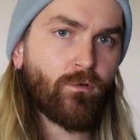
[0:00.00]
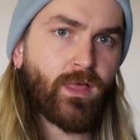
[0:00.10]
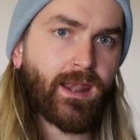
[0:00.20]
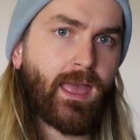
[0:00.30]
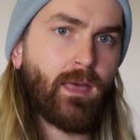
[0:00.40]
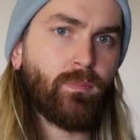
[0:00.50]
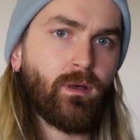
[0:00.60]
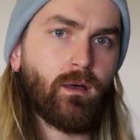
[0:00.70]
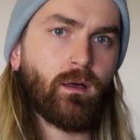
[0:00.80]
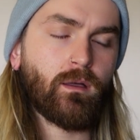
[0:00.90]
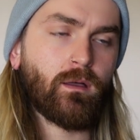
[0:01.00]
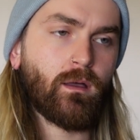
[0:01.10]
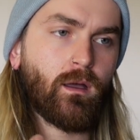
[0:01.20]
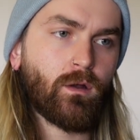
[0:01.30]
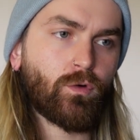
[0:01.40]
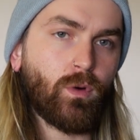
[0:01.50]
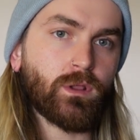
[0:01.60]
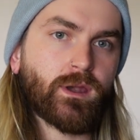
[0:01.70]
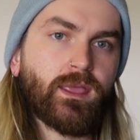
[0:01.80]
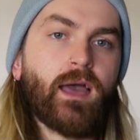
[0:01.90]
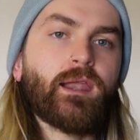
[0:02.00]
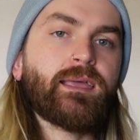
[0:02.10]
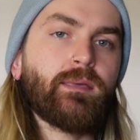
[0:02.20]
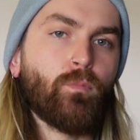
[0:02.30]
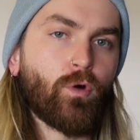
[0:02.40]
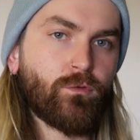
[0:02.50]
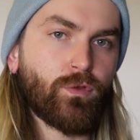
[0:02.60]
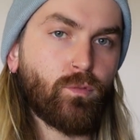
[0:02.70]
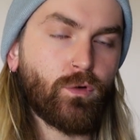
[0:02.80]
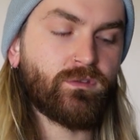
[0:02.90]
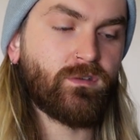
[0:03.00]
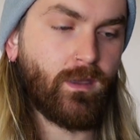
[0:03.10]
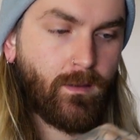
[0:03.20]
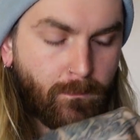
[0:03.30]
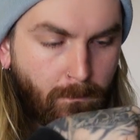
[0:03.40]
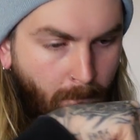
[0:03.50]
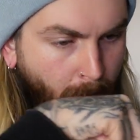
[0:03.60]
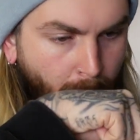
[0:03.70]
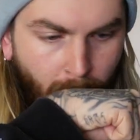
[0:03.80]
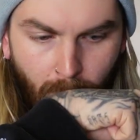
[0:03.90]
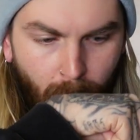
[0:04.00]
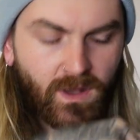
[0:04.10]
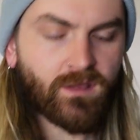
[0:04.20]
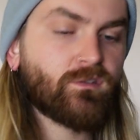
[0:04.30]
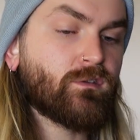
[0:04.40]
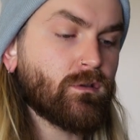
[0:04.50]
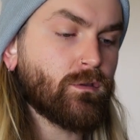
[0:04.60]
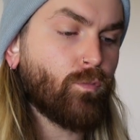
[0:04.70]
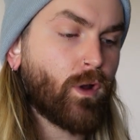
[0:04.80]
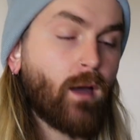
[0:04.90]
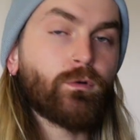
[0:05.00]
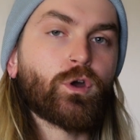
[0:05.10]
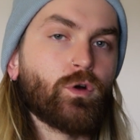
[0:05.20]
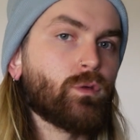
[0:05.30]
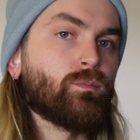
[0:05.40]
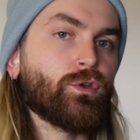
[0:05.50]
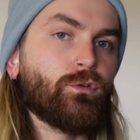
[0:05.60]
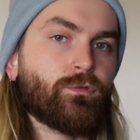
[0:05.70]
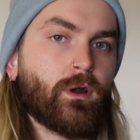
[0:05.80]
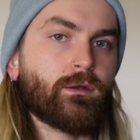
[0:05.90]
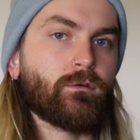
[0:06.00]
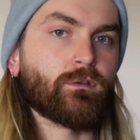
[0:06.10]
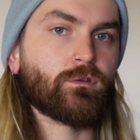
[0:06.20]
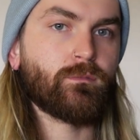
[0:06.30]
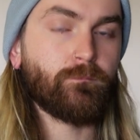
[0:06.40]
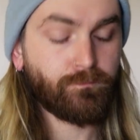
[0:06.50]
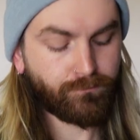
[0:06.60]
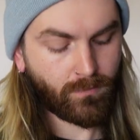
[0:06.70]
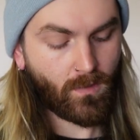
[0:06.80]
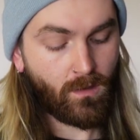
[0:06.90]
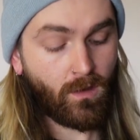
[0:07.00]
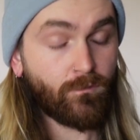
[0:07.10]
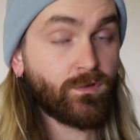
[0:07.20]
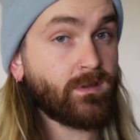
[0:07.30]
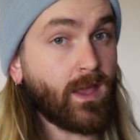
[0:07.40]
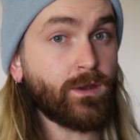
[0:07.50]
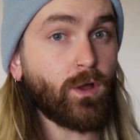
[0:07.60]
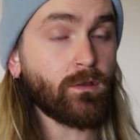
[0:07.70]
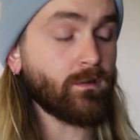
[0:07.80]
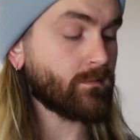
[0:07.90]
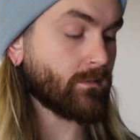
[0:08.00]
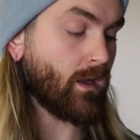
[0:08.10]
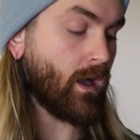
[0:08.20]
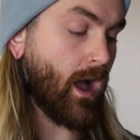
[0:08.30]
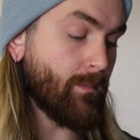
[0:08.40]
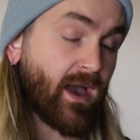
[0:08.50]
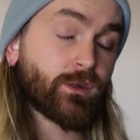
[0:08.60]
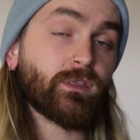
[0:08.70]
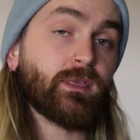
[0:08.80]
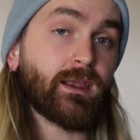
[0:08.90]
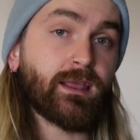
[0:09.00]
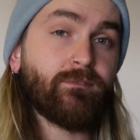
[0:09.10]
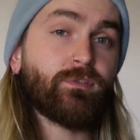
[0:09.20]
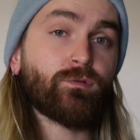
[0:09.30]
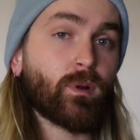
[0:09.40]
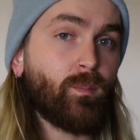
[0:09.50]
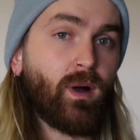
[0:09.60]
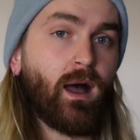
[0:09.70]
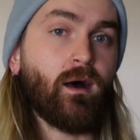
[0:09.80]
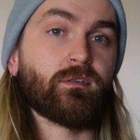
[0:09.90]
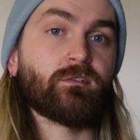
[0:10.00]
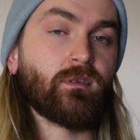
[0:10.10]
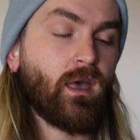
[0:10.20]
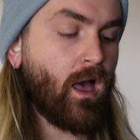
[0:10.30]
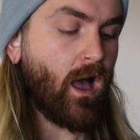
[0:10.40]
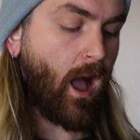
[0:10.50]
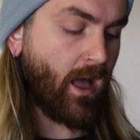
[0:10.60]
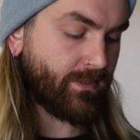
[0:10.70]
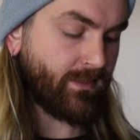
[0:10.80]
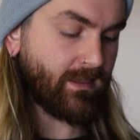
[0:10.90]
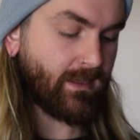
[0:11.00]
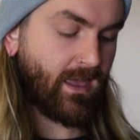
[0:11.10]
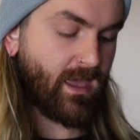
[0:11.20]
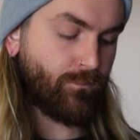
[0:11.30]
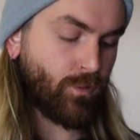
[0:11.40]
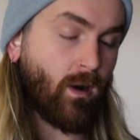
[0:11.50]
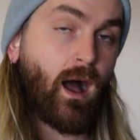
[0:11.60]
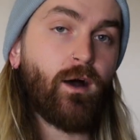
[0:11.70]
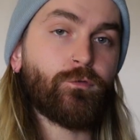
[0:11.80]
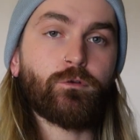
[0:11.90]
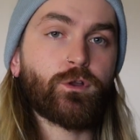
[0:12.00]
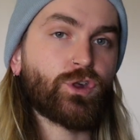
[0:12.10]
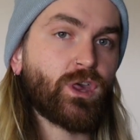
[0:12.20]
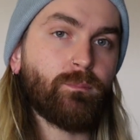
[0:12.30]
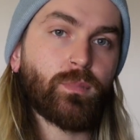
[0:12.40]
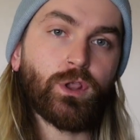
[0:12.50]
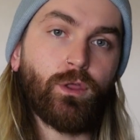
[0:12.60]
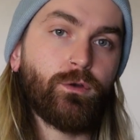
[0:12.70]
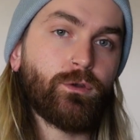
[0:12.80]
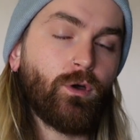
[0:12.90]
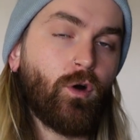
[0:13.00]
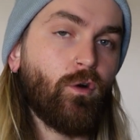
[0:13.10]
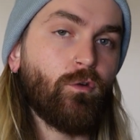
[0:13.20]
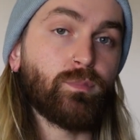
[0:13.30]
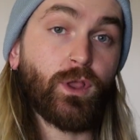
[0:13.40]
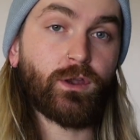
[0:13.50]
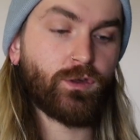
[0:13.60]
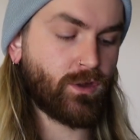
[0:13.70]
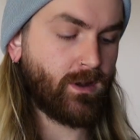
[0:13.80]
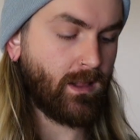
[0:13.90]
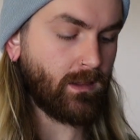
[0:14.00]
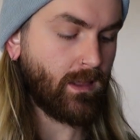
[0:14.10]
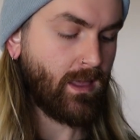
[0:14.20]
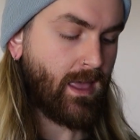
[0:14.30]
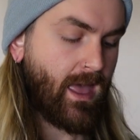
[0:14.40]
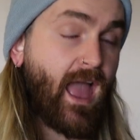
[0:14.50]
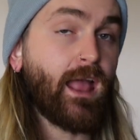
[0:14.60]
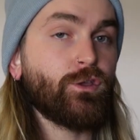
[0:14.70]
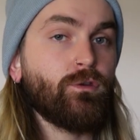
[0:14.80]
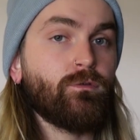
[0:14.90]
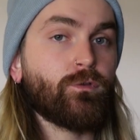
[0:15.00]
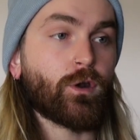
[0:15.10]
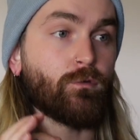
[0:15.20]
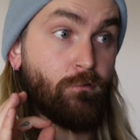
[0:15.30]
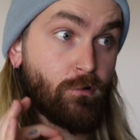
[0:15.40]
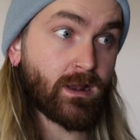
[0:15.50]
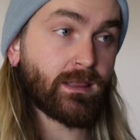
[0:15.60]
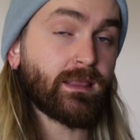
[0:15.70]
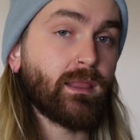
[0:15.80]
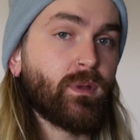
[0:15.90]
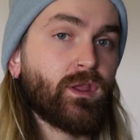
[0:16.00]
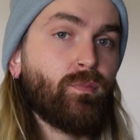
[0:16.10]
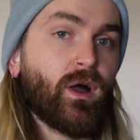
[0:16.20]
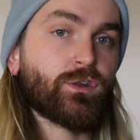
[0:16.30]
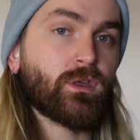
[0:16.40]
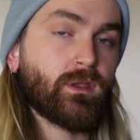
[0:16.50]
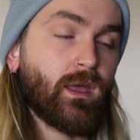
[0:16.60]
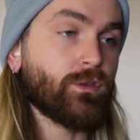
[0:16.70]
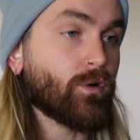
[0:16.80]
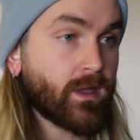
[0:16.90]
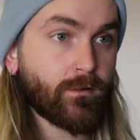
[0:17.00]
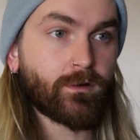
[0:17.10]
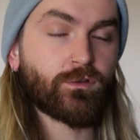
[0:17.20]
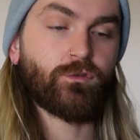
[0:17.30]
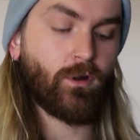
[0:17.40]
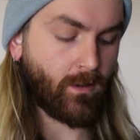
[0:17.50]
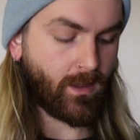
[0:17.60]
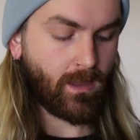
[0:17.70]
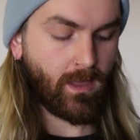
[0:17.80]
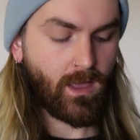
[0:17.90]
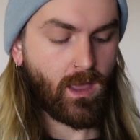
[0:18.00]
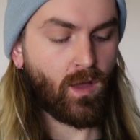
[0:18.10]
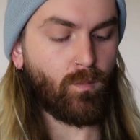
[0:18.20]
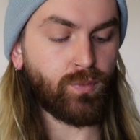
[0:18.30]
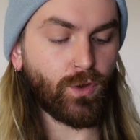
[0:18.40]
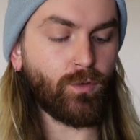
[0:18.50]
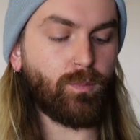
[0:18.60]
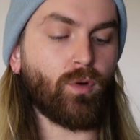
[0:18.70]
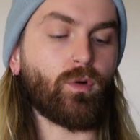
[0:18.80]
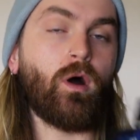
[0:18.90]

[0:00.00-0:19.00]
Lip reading: of that amber quality and I get more of the woods here. But it's still what I would call a blue fragrance. $10, I'm actually going to give this one a pass. I think if you are after a cheap clone of Bleu De Chanel and you've got a really limited budget and you're here in Australia, Bleu Pour